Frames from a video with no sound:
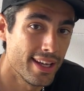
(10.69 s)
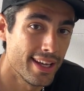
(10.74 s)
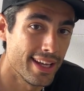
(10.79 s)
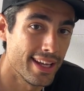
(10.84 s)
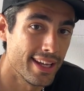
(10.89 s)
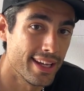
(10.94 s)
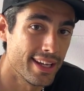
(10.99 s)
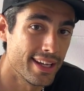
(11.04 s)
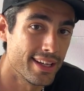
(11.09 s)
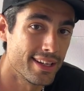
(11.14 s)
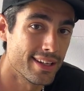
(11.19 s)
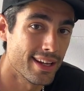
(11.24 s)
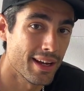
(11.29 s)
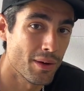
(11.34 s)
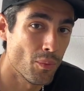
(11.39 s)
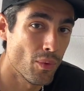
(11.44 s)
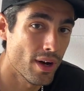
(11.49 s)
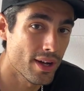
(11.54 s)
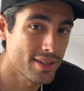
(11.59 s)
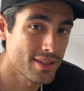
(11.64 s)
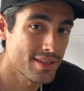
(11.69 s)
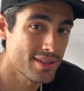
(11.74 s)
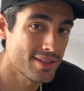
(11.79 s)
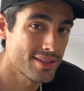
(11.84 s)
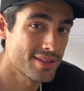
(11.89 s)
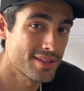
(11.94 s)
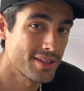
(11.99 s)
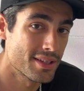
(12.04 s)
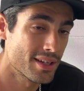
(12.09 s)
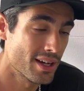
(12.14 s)
And I
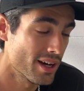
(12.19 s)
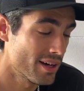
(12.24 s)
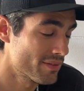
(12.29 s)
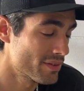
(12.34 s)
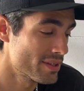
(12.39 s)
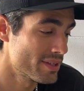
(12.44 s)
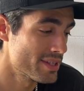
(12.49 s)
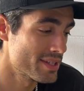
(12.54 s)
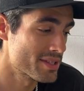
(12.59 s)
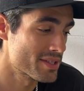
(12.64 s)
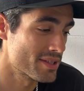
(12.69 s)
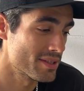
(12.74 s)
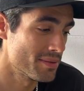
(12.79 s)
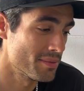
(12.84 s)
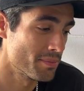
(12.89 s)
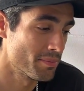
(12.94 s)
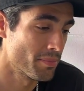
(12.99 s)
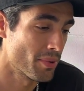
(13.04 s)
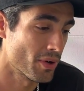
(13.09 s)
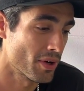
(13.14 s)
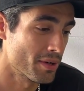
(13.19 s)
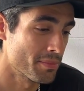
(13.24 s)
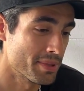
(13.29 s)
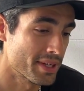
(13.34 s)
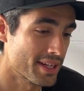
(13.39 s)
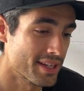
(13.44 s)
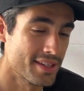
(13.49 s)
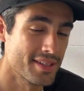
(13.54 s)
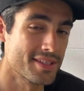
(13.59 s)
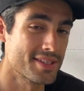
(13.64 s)
wanted to cover this part
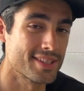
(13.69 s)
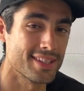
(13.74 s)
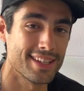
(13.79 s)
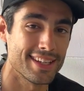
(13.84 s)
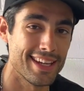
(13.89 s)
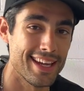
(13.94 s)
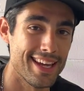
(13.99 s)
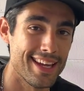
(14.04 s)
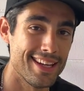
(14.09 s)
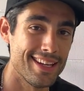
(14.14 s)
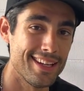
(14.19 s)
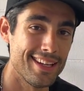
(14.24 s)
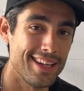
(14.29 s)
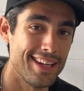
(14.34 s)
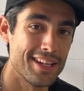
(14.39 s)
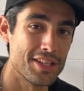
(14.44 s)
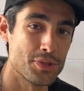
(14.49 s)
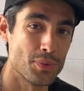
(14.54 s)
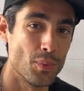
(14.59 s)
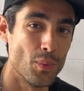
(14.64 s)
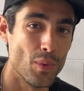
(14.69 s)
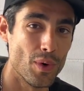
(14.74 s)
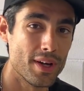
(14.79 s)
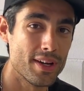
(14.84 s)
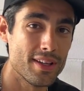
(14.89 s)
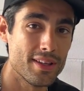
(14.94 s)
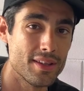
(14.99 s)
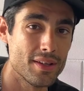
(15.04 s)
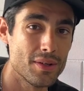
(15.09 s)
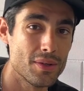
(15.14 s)
because, again, it's one
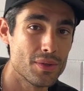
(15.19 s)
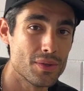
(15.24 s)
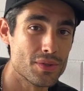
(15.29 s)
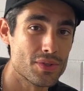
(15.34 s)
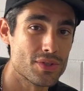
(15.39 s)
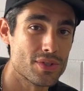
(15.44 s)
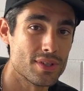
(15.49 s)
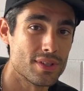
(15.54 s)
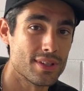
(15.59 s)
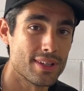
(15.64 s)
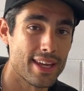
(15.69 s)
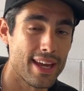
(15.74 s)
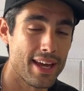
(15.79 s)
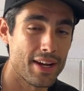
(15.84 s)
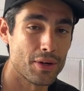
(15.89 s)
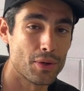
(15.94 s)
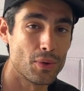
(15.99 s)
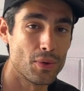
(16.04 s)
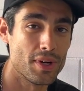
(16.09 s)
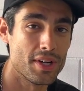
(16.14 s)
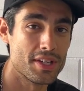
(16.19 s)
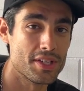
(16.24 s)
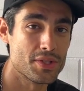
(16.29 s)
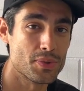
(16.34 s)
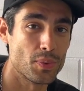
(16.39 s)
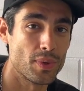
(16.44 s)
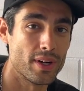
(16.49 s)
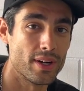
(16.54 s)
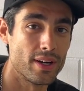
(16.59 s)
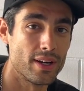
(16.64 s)
of those categories
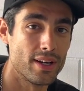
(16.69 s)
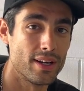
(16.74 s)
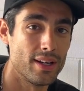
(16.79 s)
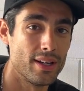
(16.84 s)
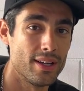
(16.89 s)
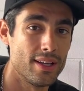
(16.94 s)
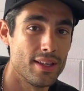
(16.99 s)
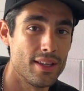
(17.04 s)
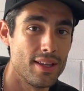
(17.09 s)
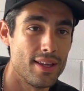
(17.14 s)
where